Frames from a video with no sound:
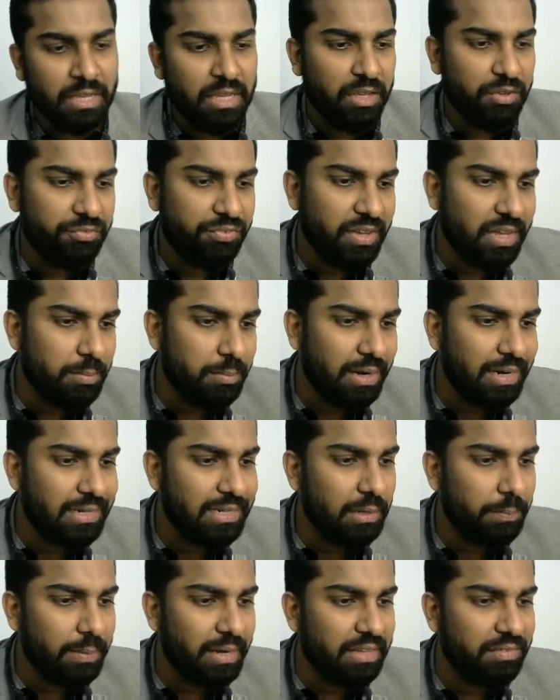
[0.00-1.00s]
If you are
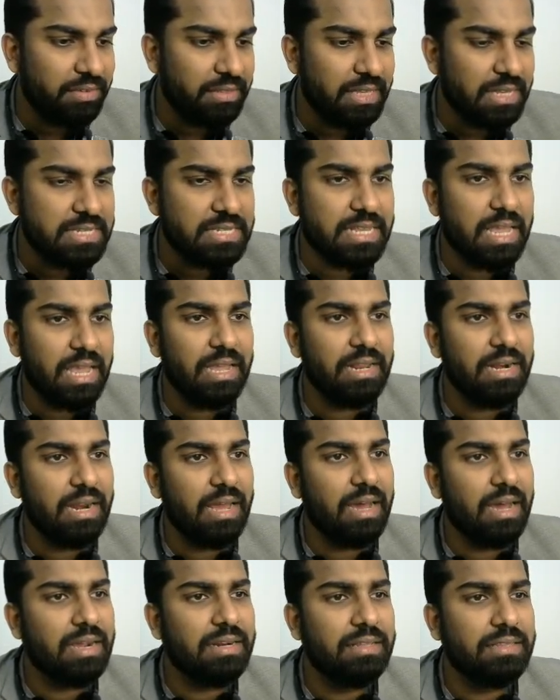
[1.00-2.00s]
multiplying with a
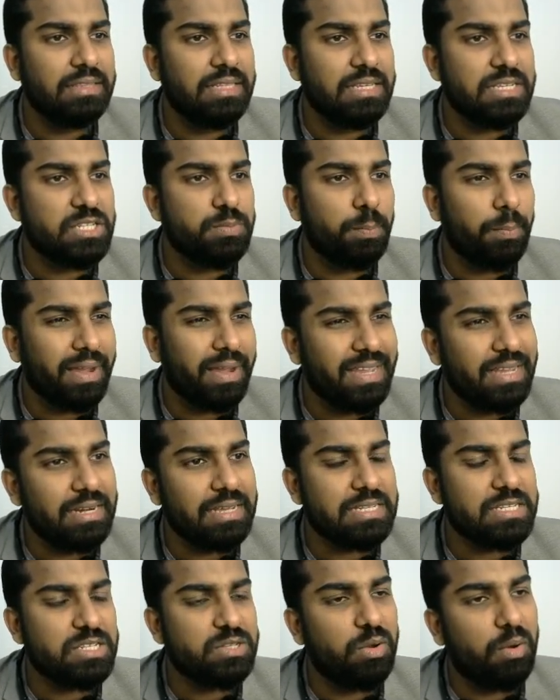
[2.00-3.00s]
scalar, this
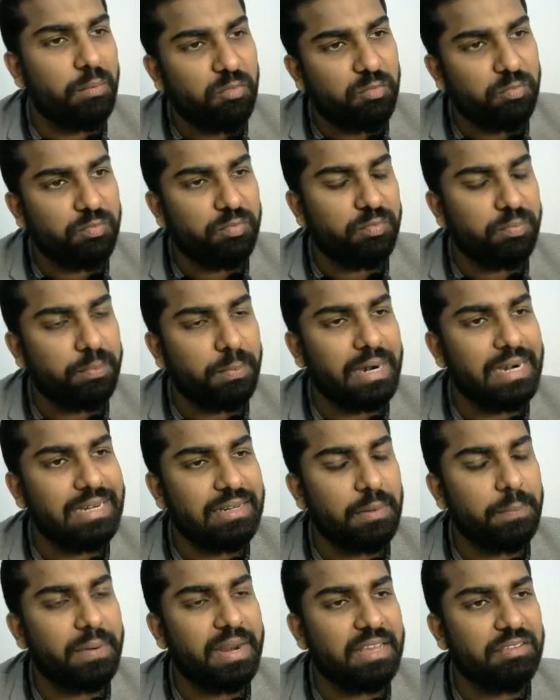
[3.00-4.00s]
minus,
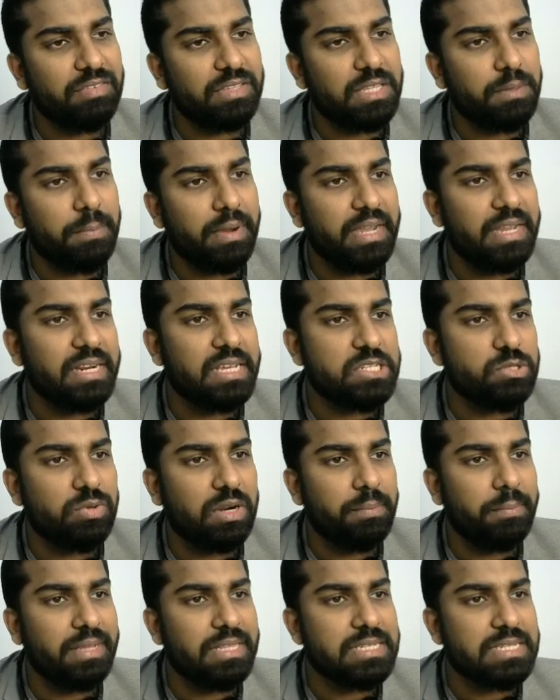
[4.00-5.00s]
multiplying with a minus
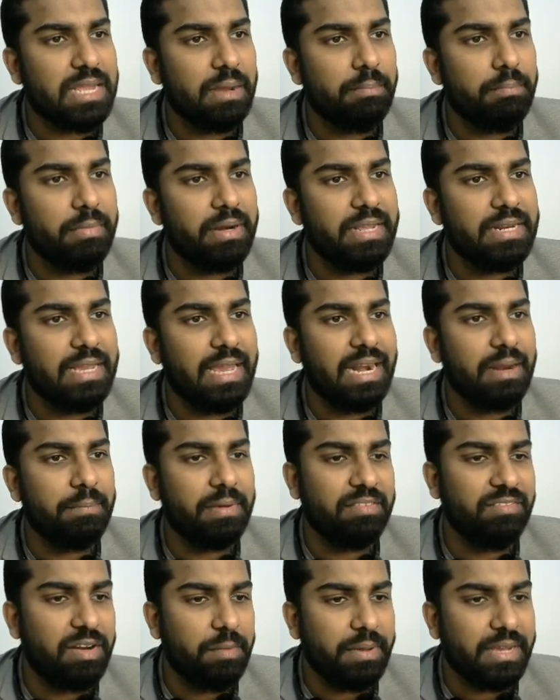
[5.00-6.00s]
1 means complete
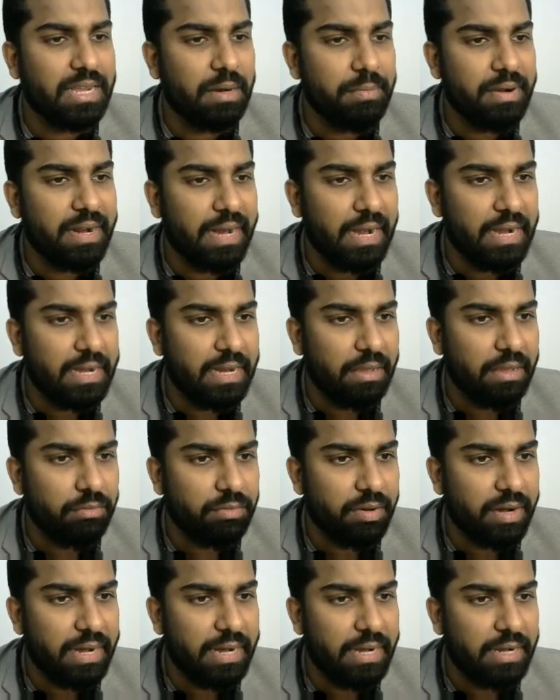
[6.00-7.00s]
element will become negative,
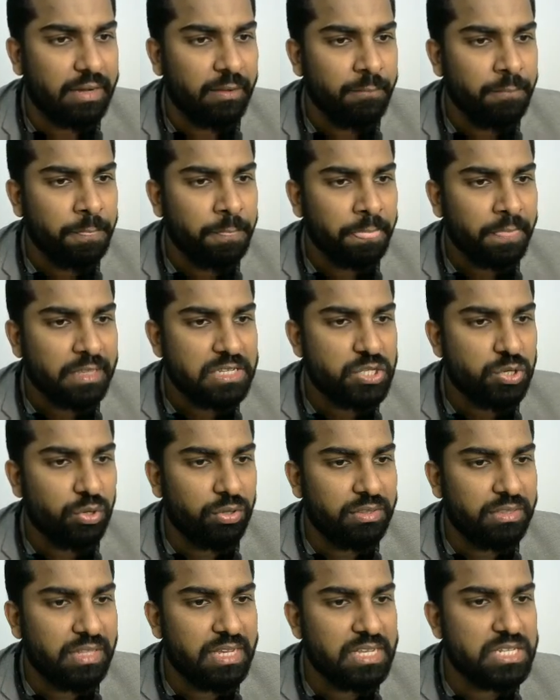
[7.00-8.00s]
right? So
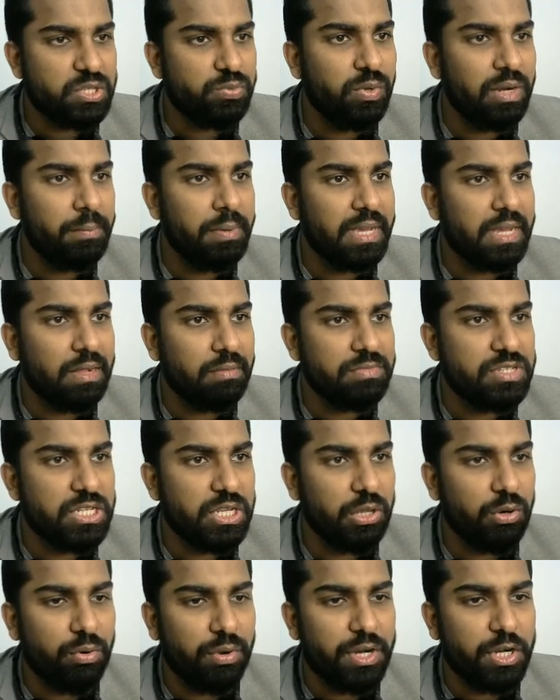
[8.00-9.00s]
this will become
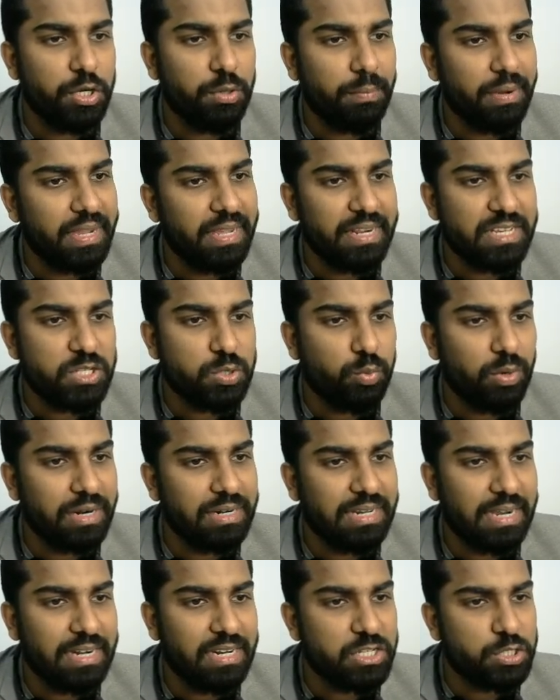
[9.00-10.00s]
0 into minus
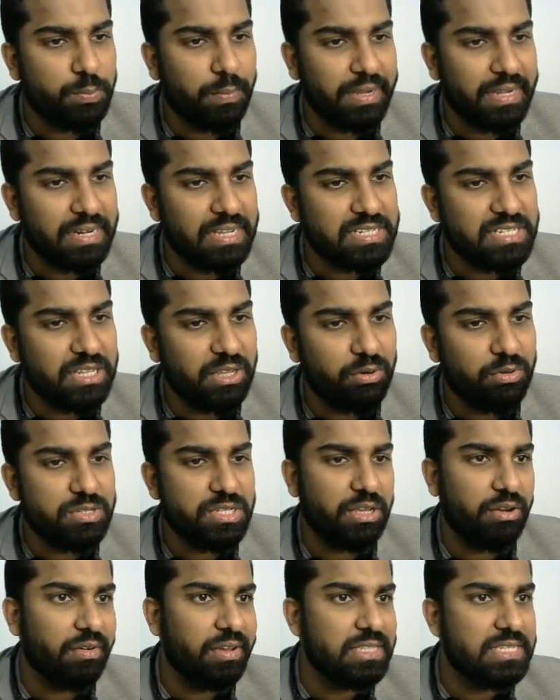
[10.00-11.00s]
1, that is minus 0,
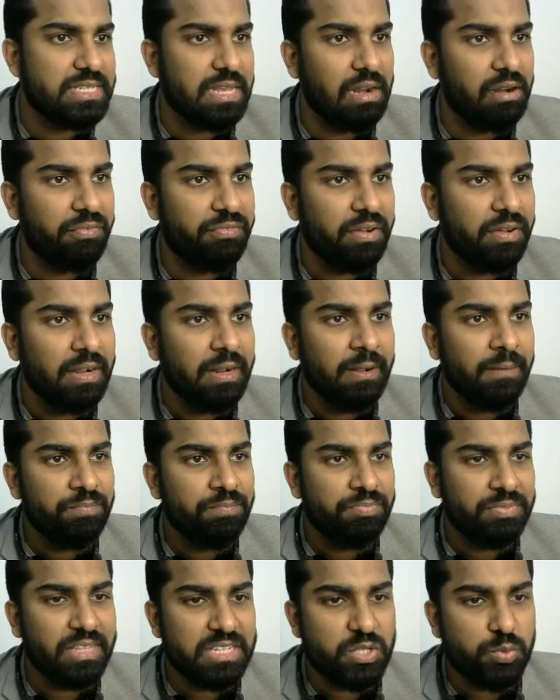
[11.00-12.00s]
0 itself.
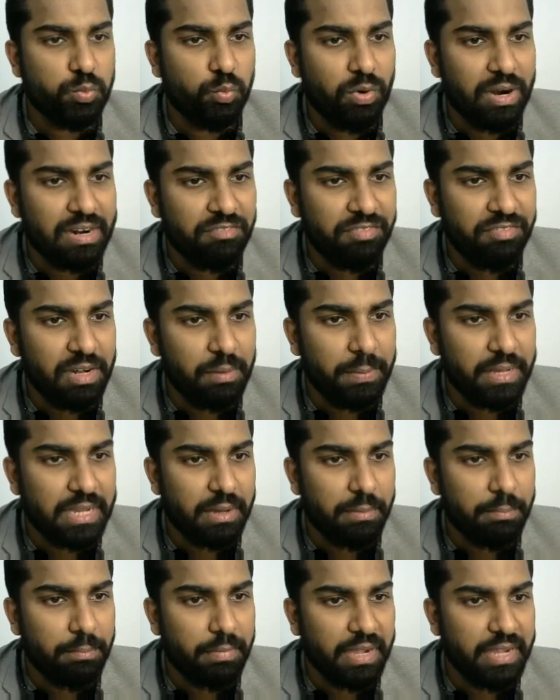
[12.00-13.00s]
This 1 will
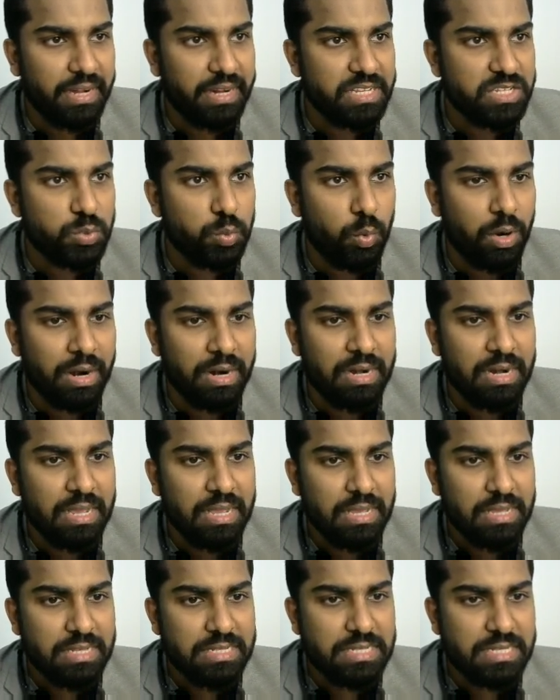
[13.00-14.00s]
become minus 1,
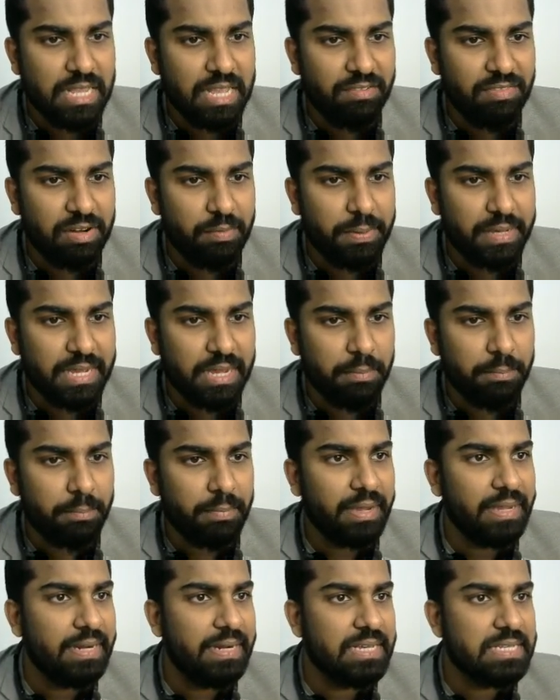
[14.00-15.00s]
C will become
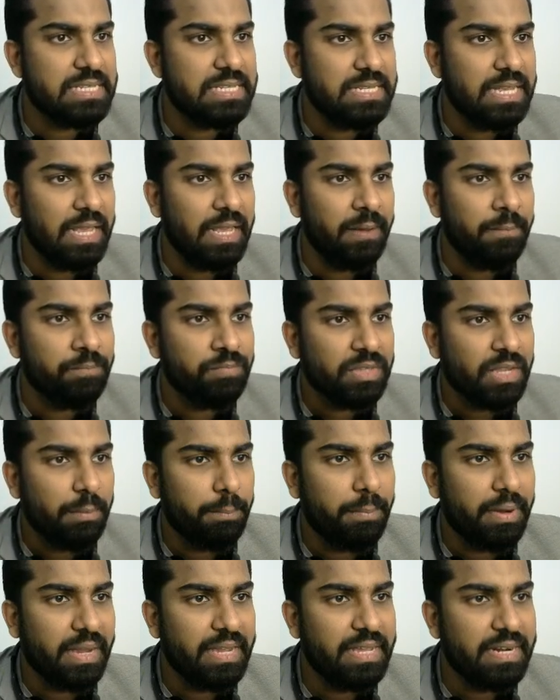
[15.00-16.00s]
minus C,
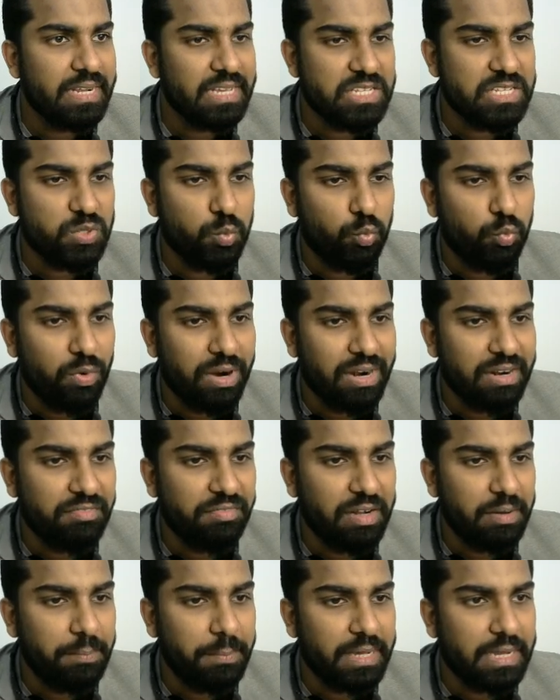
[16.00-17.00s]
minus 1
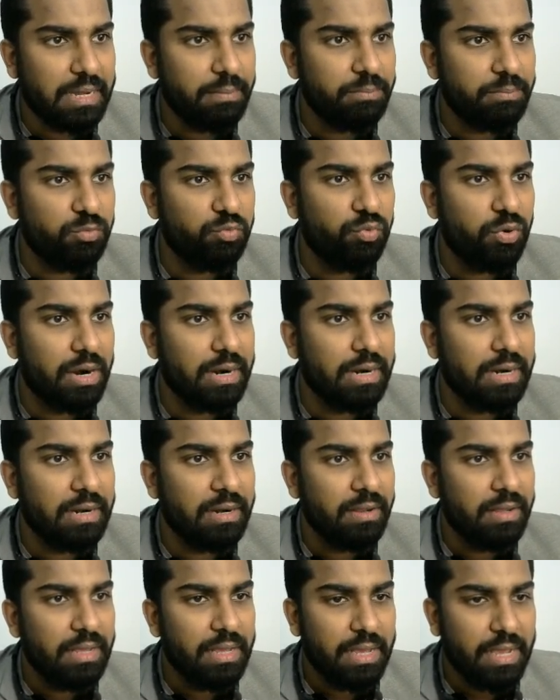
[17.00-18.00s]
will become 1,
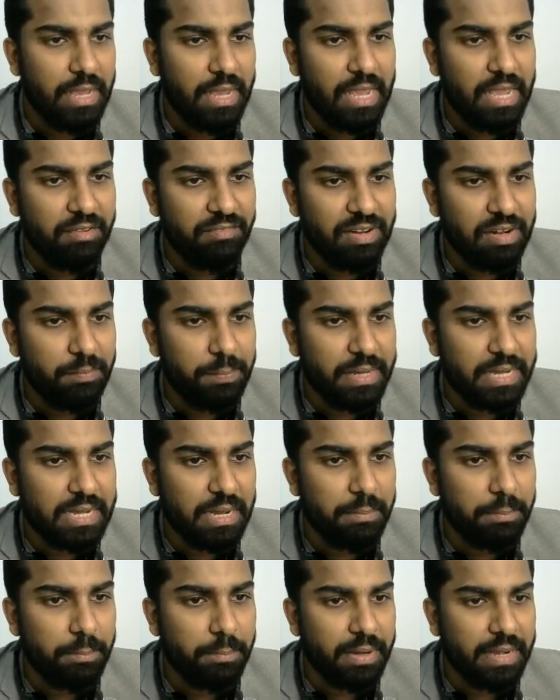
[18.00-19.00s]
A will
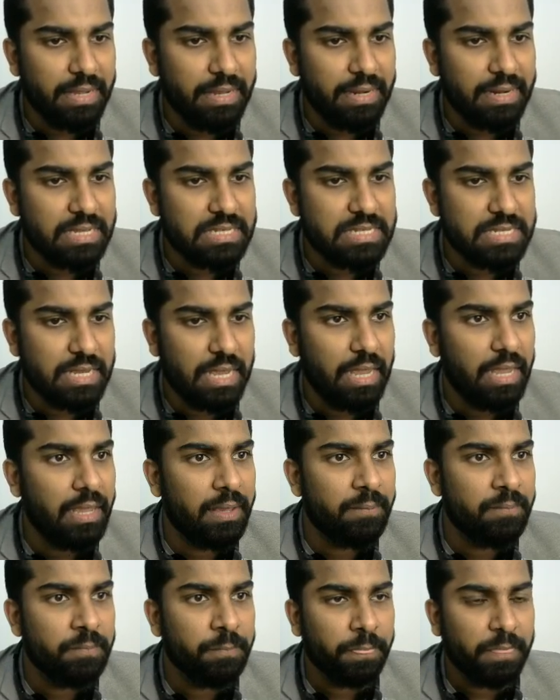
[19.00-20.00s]
become minus
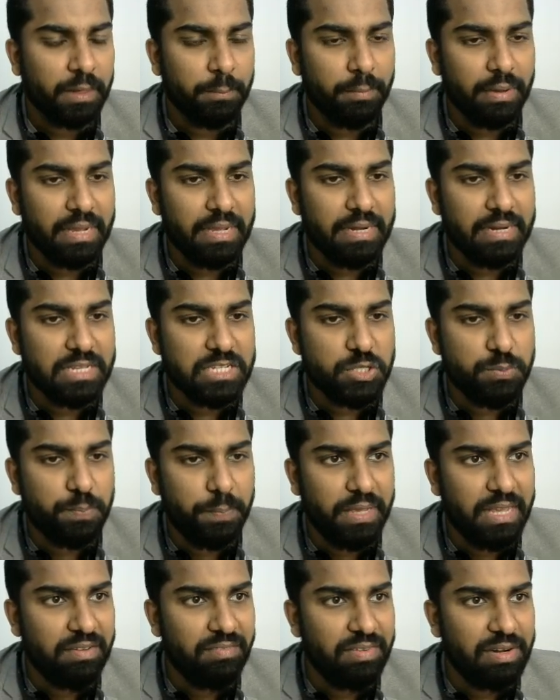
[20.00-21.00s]
A, minus
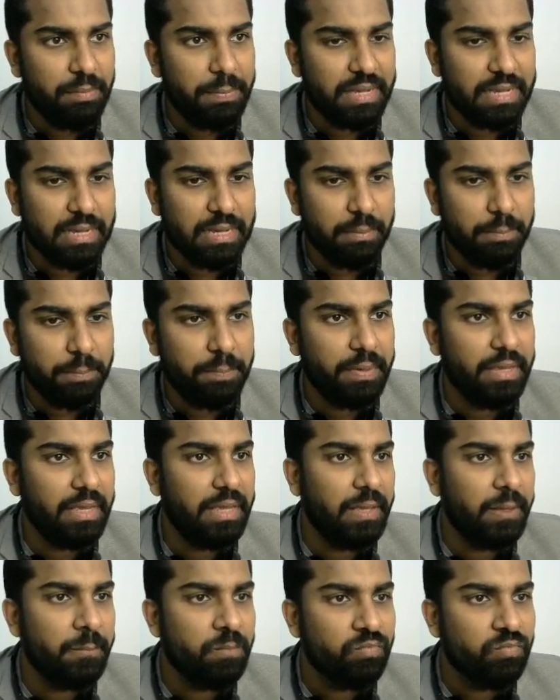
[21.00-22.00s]
B will become
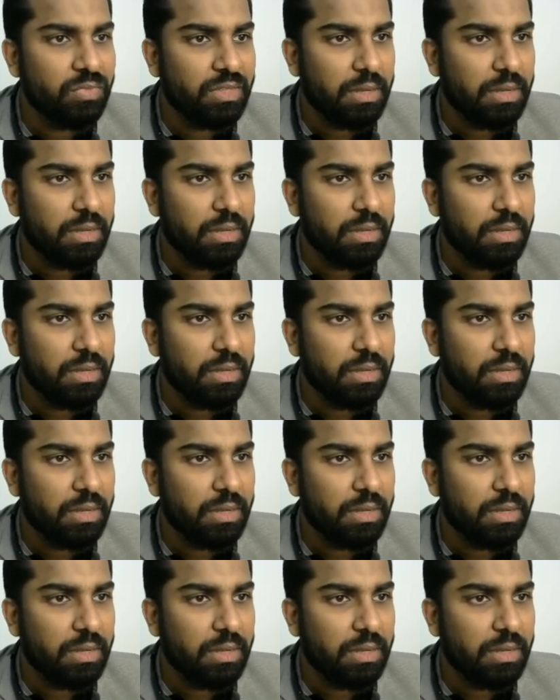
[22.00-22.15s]
B,